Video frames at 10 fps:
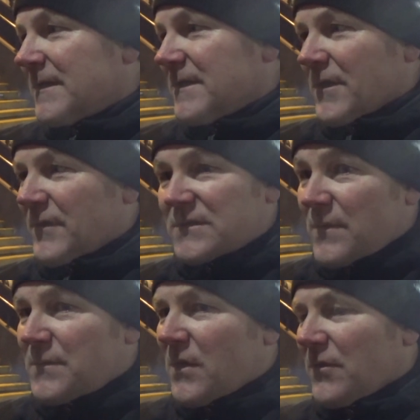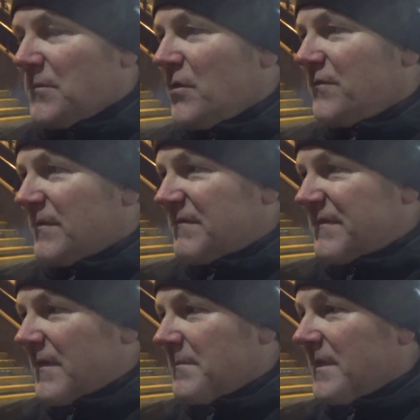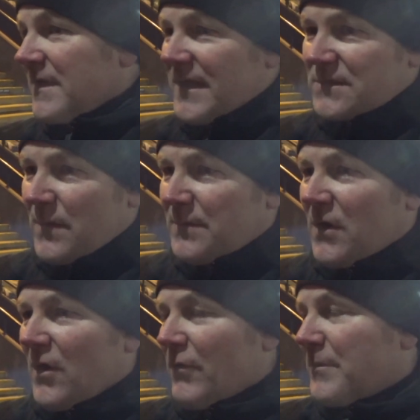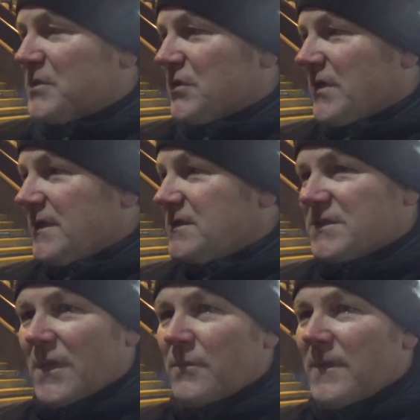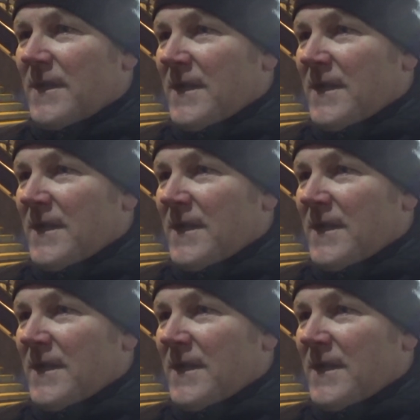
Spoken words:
That's where we got the movement from. That's where we got our opportunities. So,